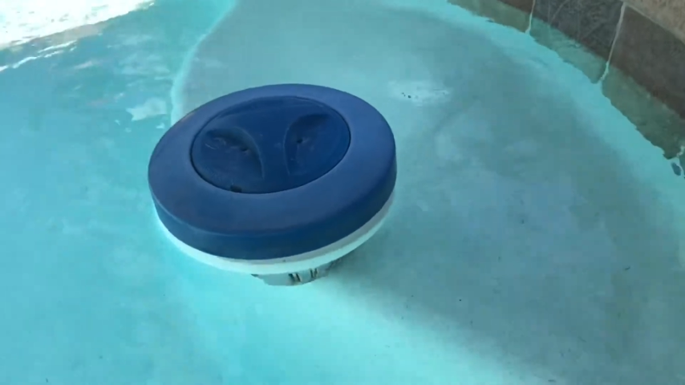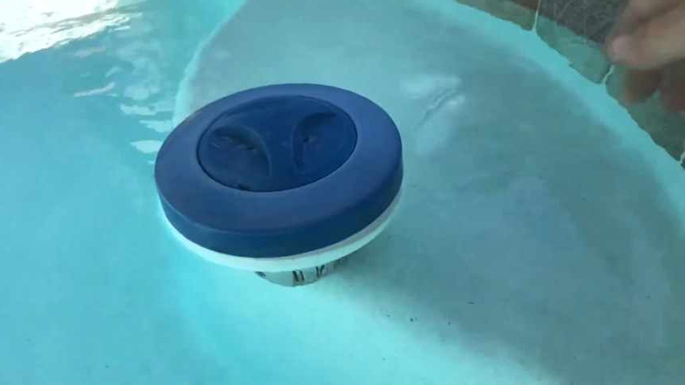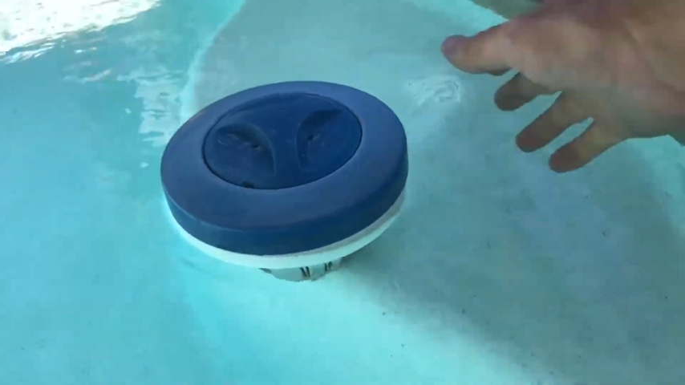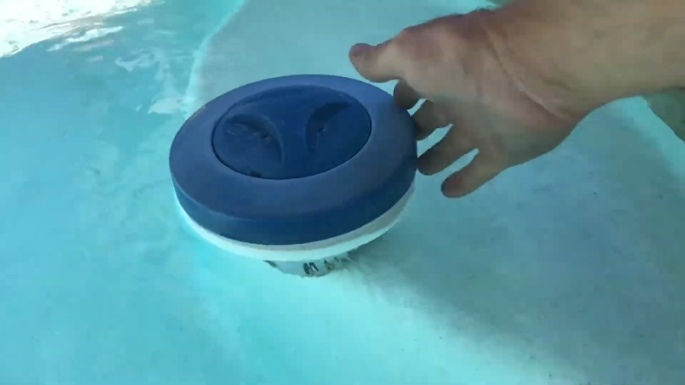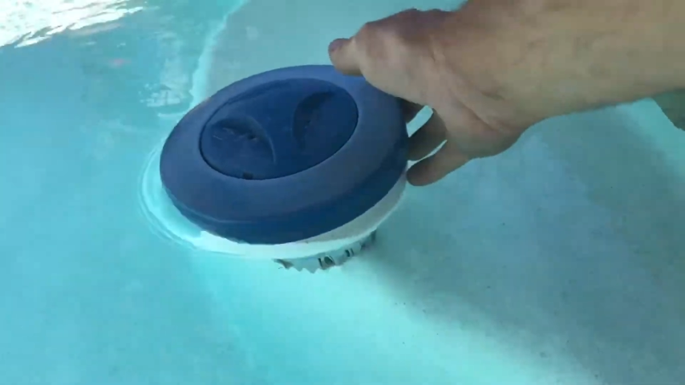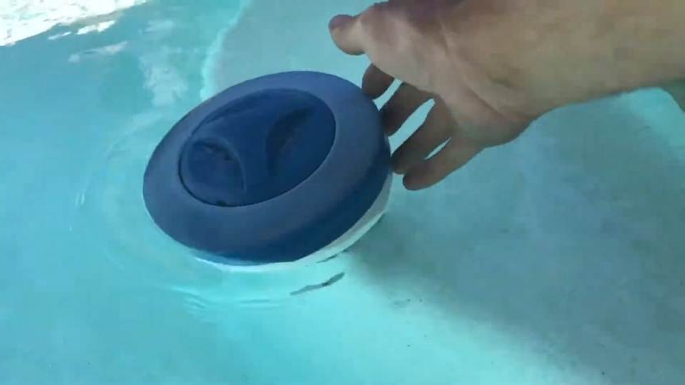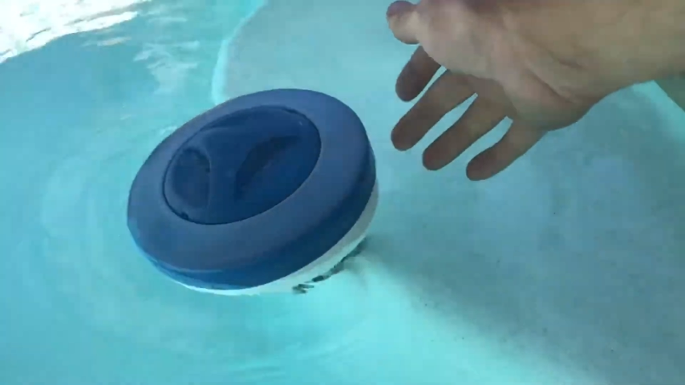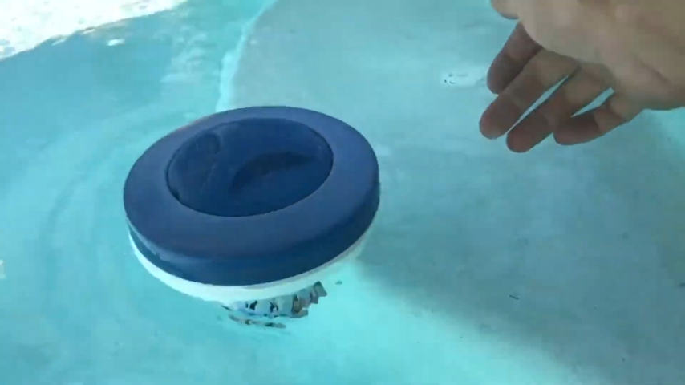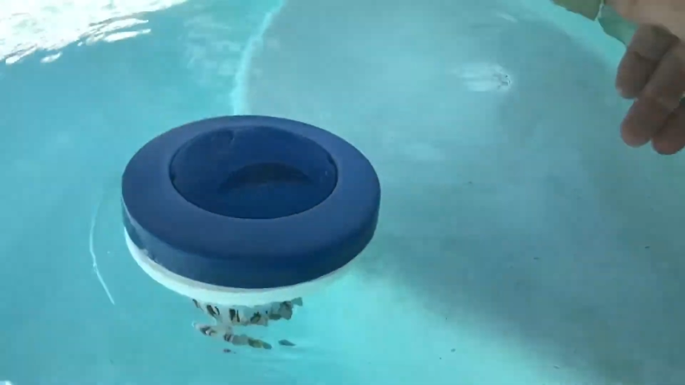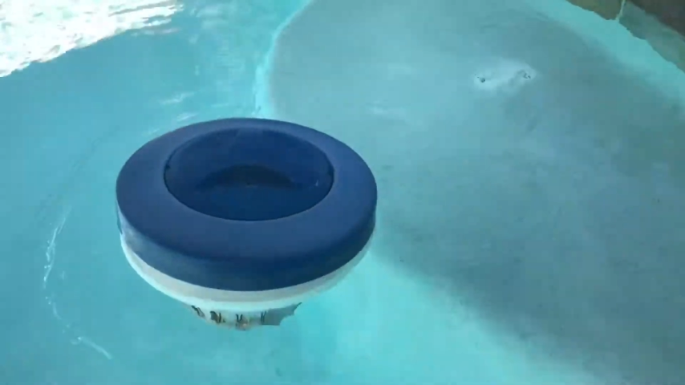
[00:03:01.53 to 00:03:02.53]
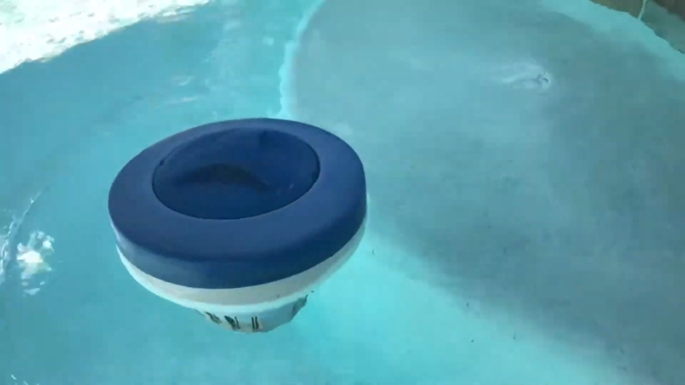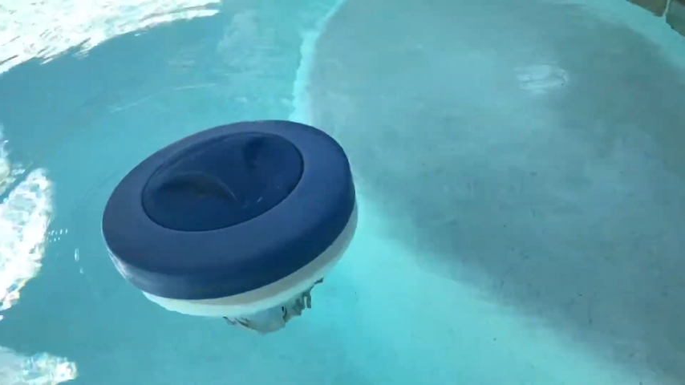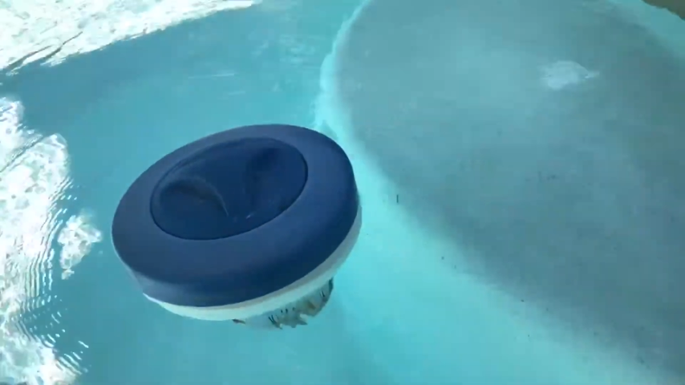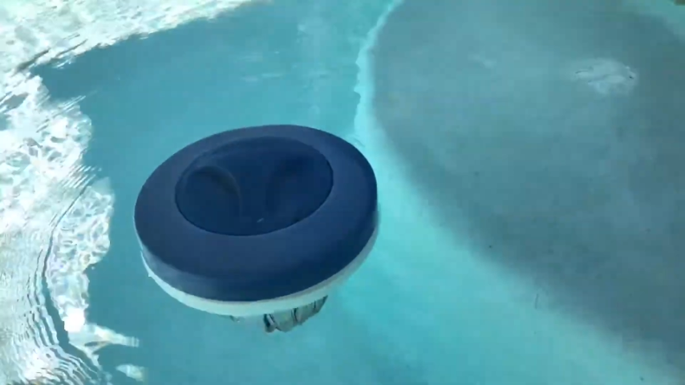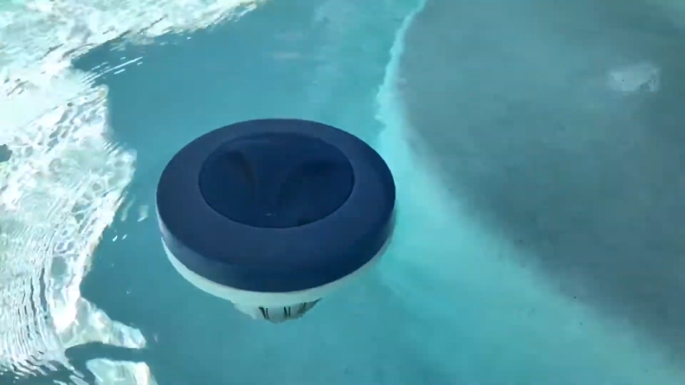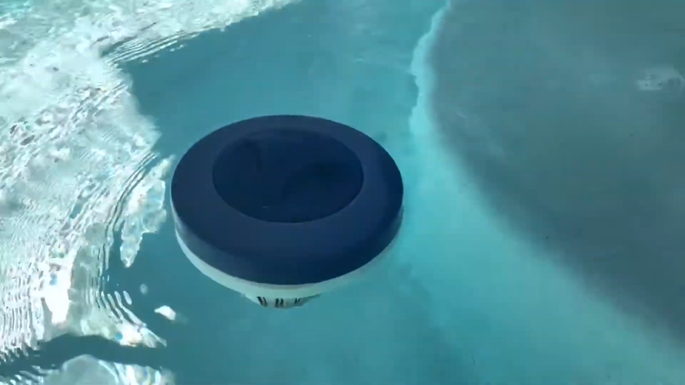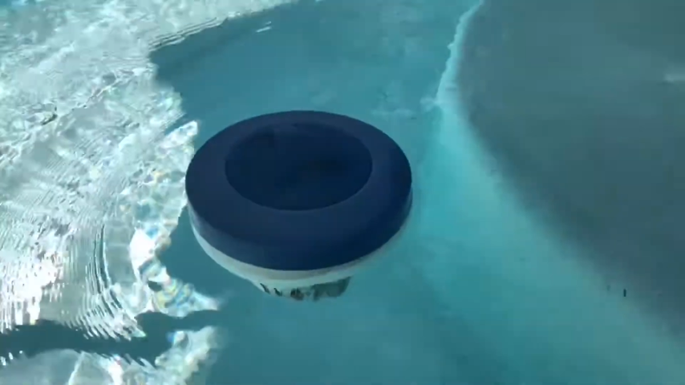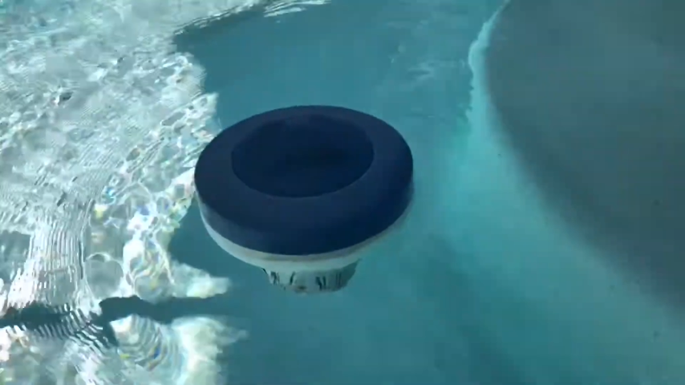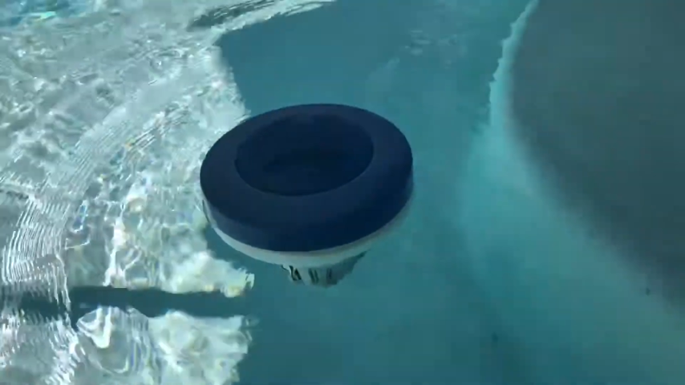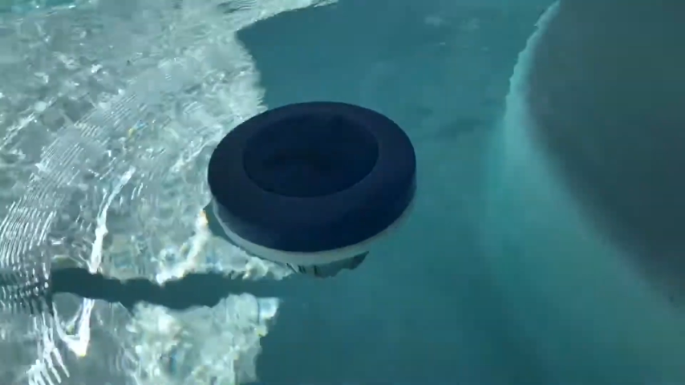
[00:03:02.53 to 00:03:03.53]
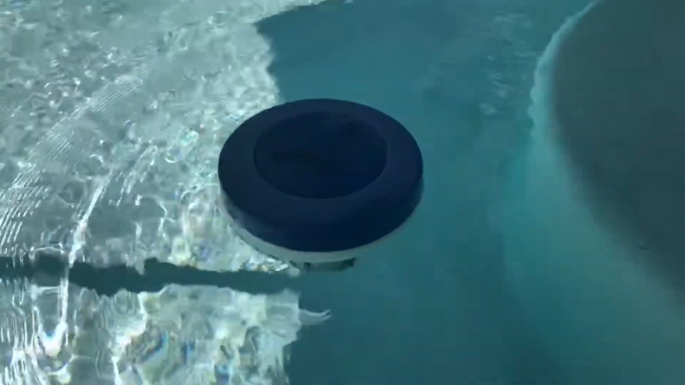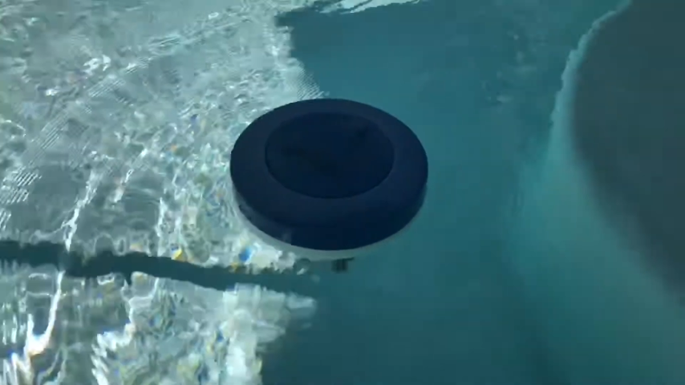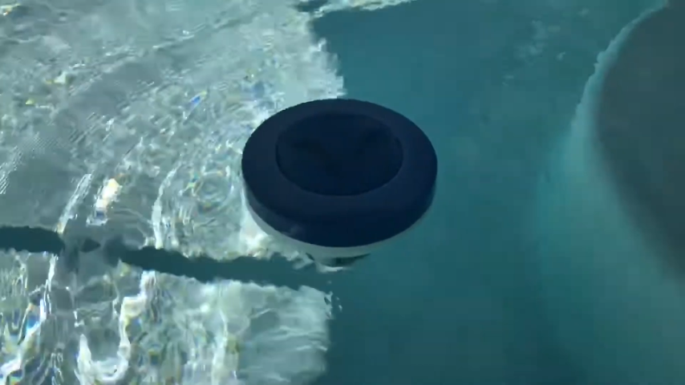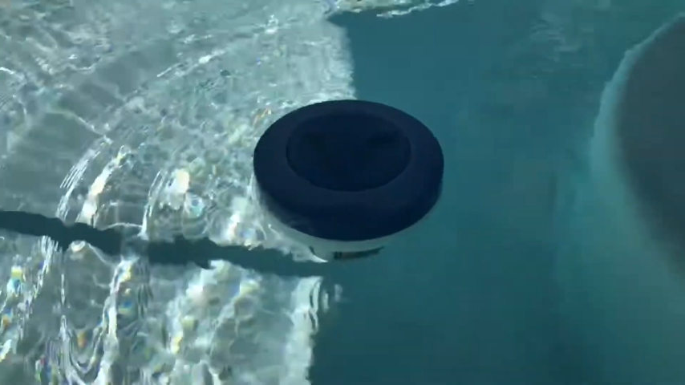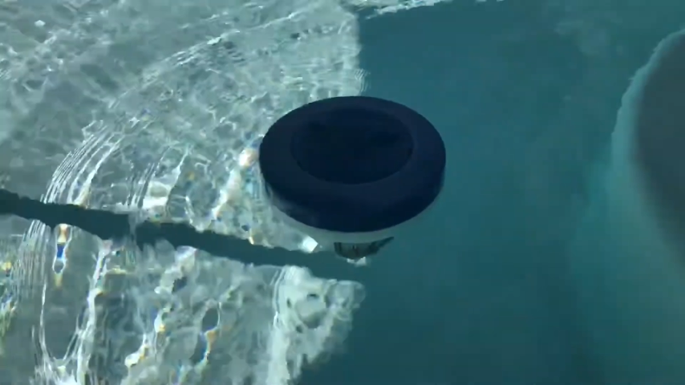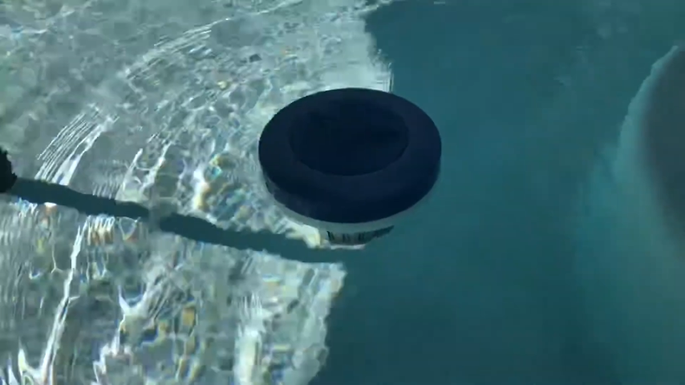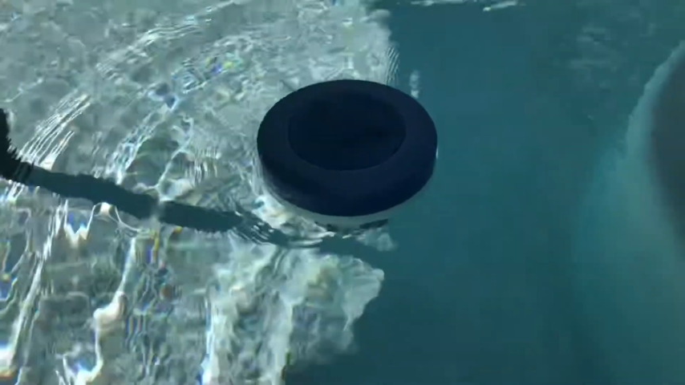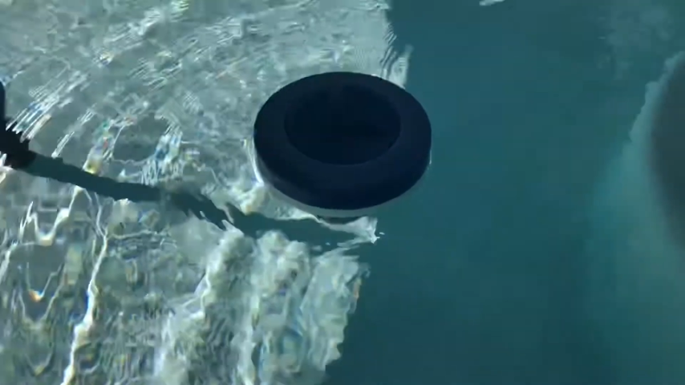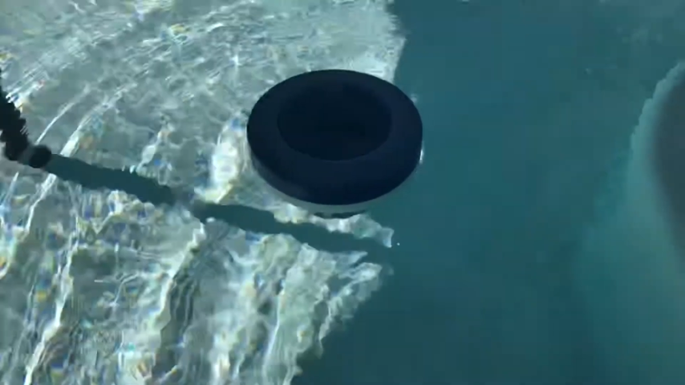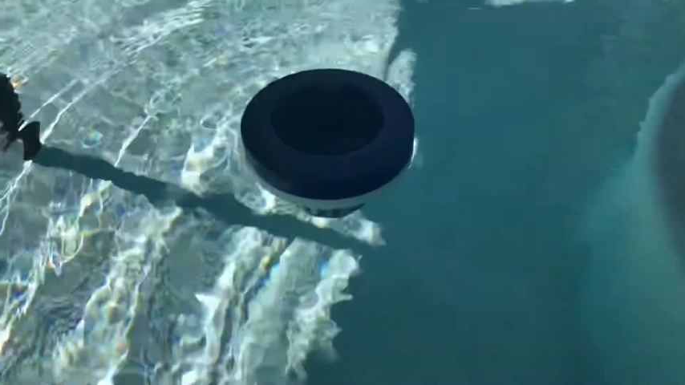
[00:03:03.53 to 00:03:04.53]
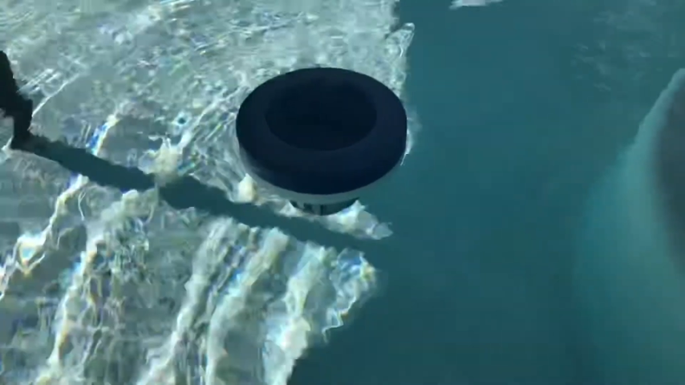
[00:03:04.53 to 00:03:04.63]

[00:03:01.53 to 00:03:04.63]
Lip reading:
Nobody's mouth can be seen.